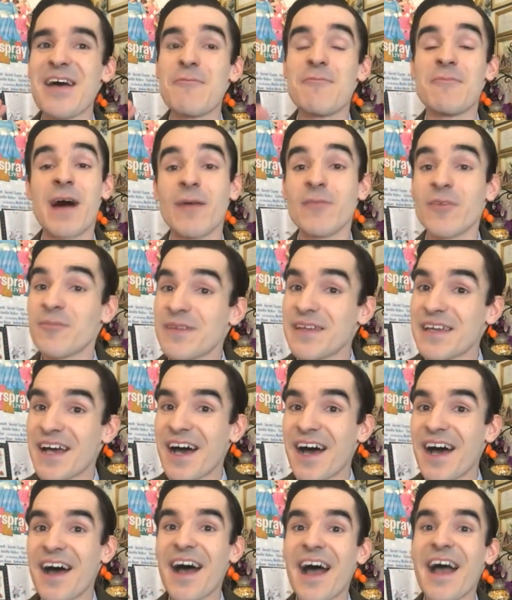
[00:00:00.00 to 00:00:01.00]
Mamma
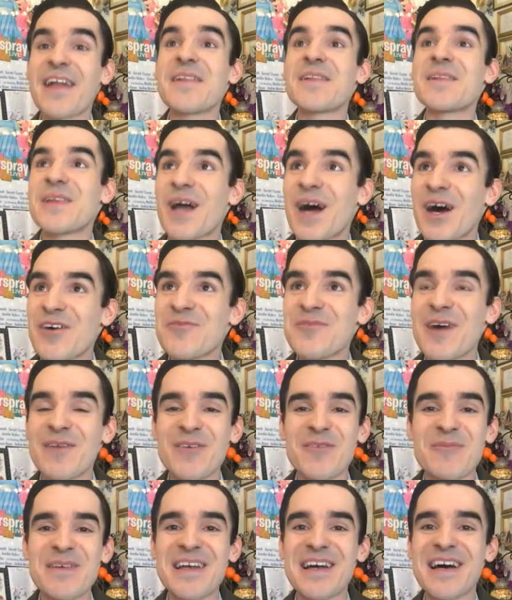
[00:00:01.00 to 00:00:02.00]
Mia. I love
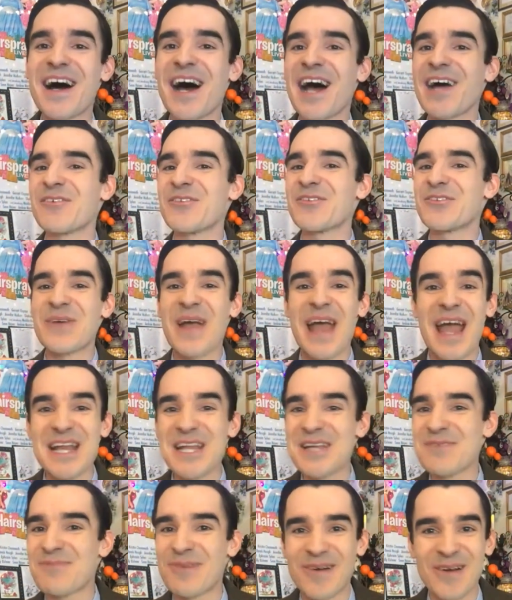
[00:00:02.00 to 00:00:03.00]
Mamma Mia. I will do
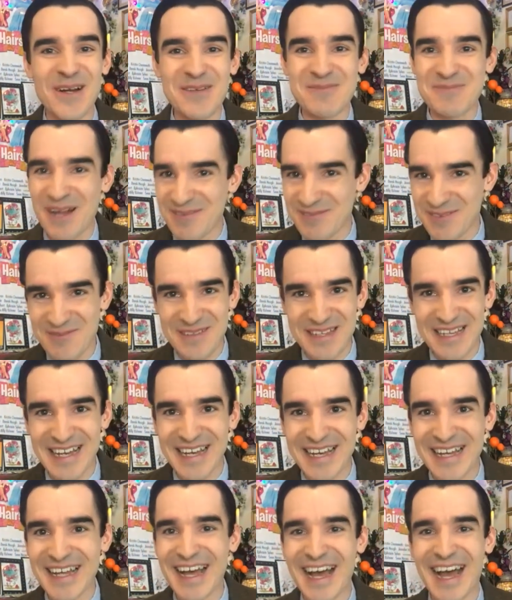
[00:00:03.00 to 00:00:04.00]
any part in Mamma
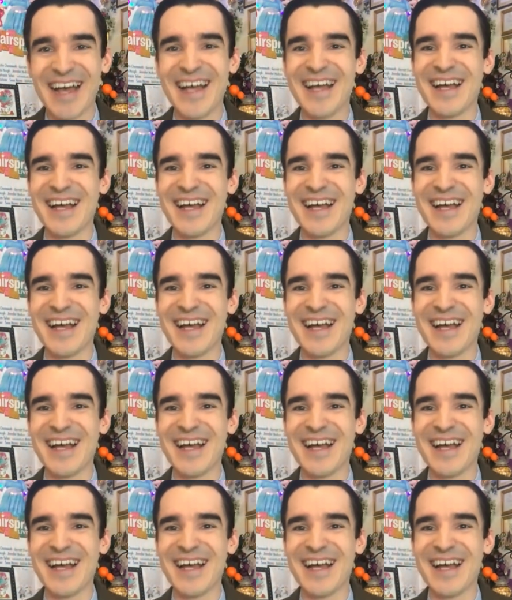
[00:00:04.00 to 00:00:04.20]
Mia.